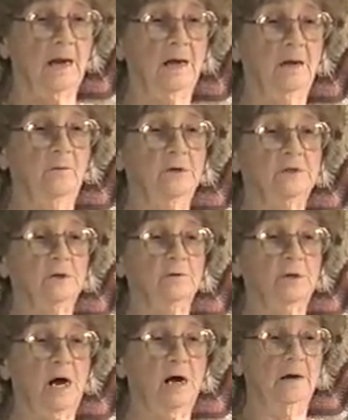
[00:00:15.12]
And he was
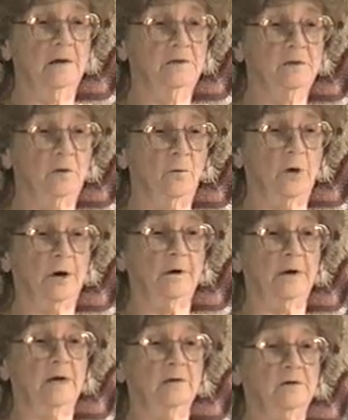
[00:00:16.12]
so tired and so
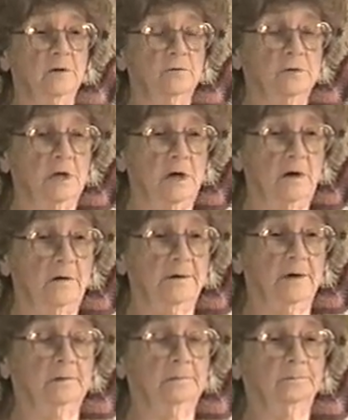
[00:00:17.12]
weary and so
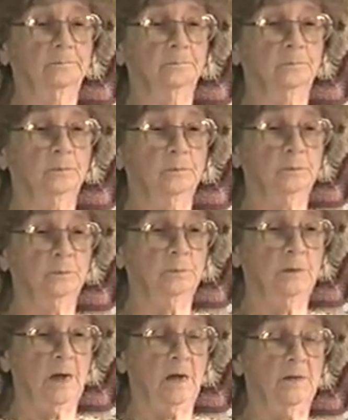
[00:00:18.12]
scared,
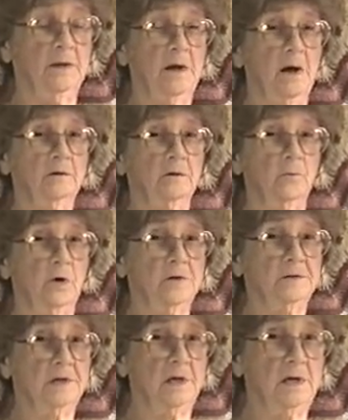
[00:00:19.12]
the doctor
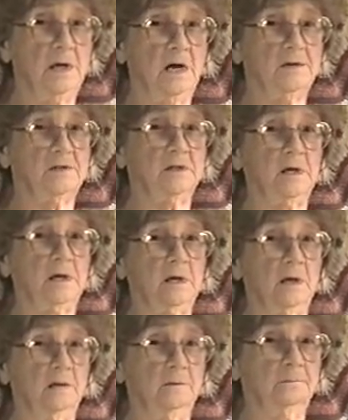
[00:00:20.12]
was, that he got
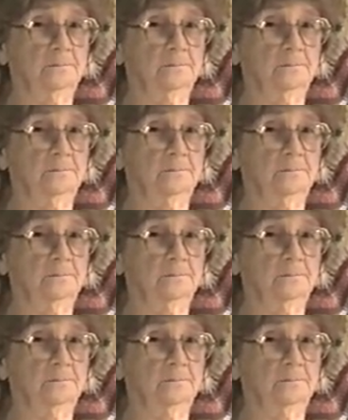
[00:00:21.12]
sick.